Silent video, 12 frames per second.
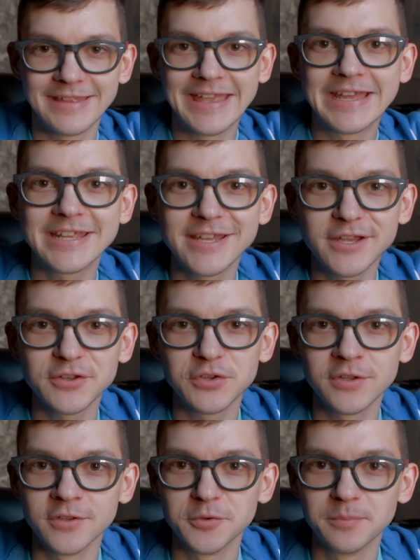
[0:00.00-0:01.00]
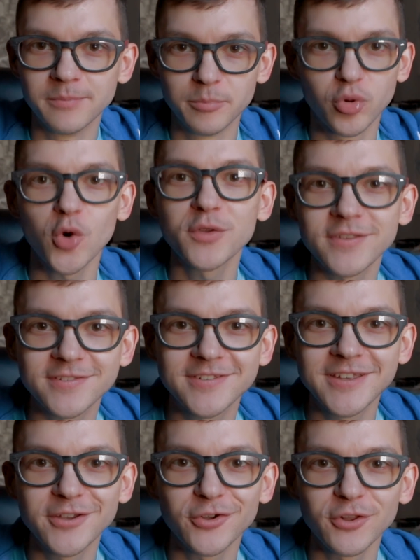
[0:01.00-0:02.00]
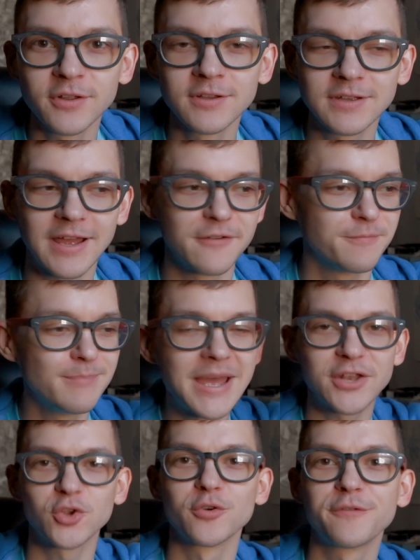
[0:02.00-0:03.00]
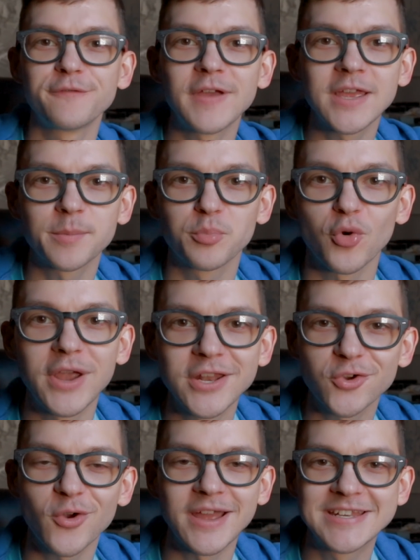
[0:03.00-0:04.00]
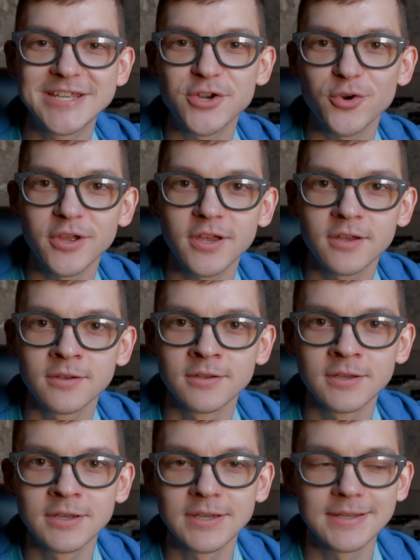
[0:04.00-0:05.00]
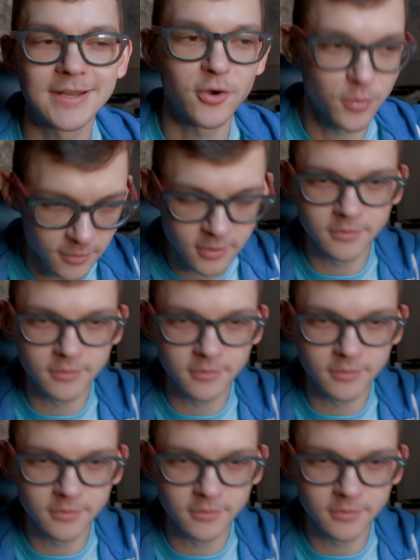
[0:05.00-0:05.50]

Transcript: idiot, you broke the seal, I've met your fake brain criteria, now